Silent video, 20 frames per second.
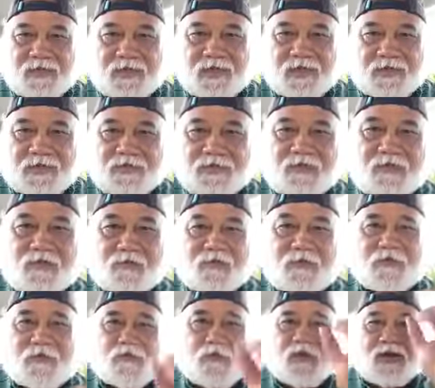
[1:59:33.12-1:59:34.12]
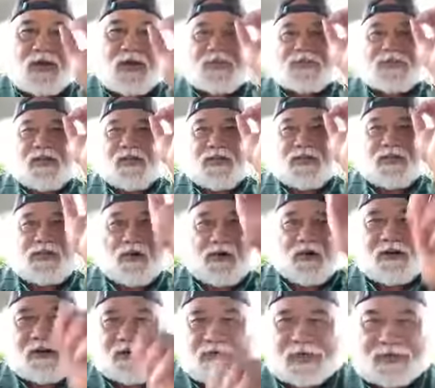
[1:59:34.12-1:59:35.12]
is to know what is our
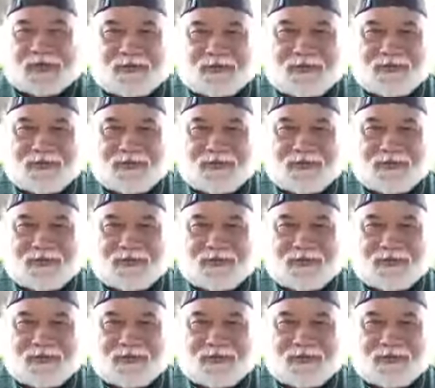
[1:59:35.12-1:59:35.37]
target.